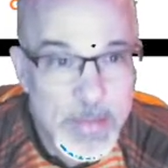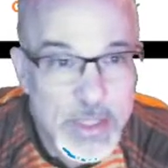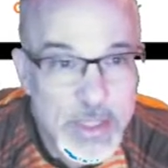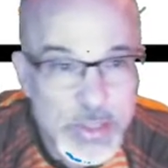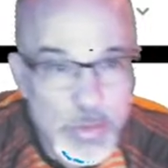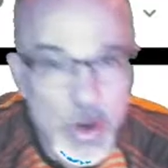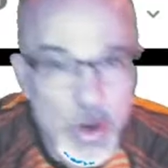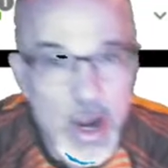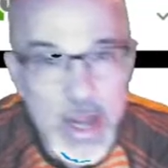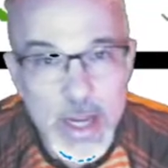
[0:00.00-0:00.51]
is
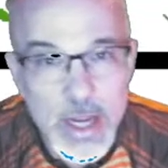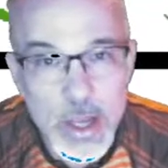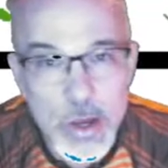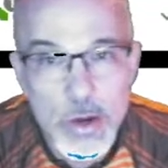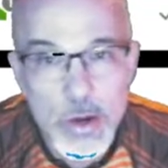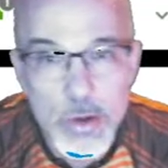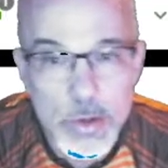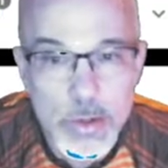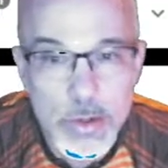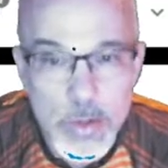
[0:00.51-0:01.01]
where I
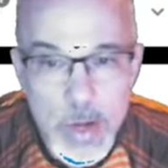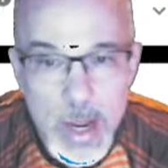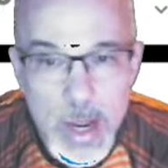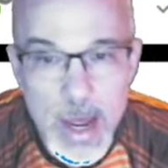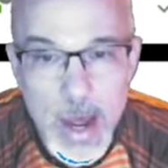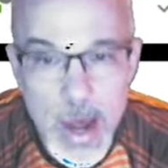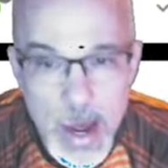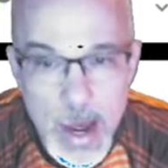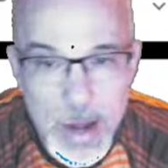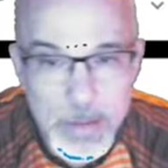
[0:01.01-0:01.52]
go
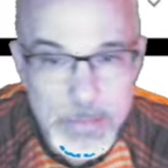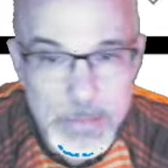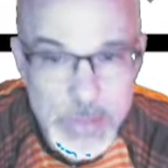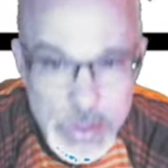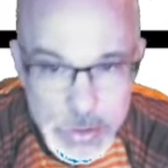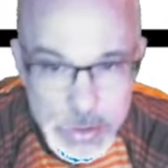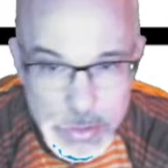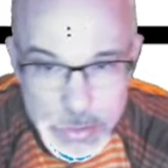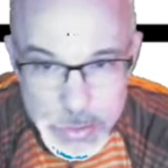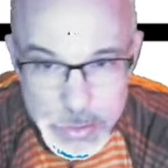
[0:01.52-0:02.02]

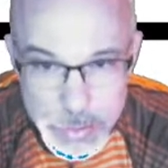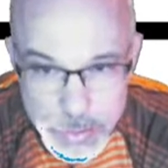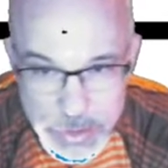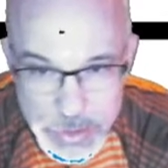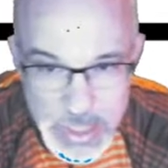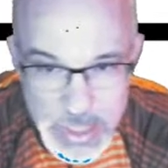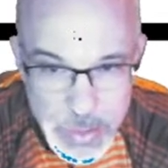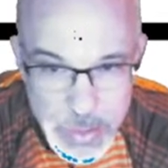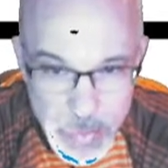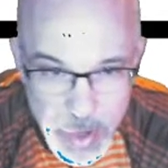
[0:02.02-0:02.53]
to
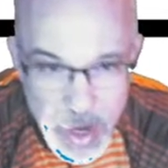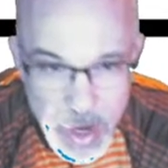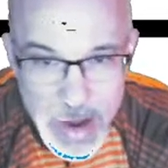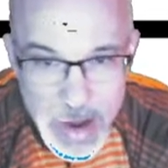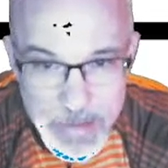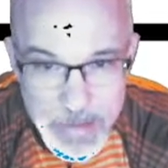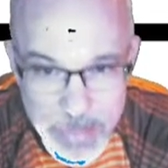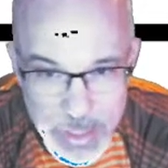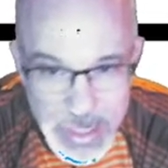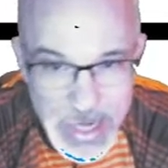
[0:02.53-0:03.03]
see where
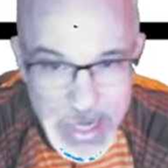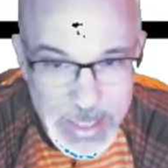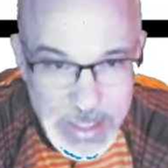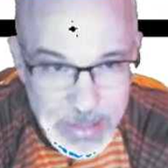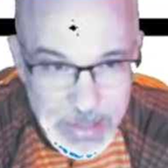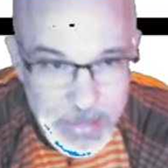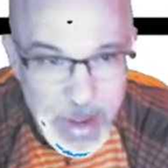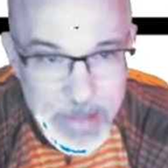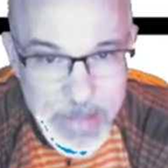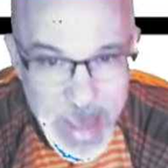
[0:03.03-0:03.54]
I'm collecting
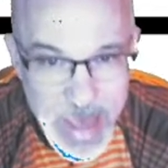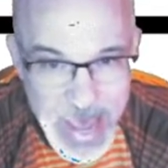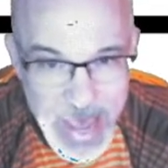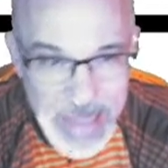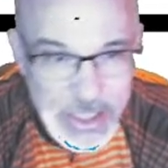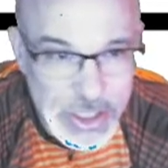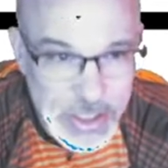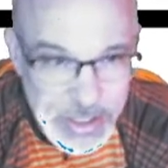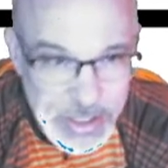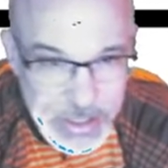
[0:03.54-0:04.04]
my
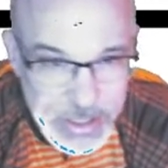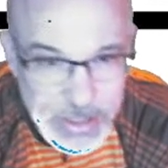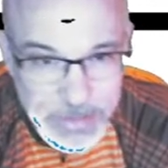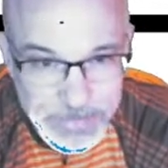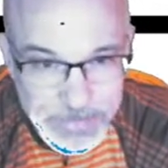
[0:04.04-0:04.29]
badges.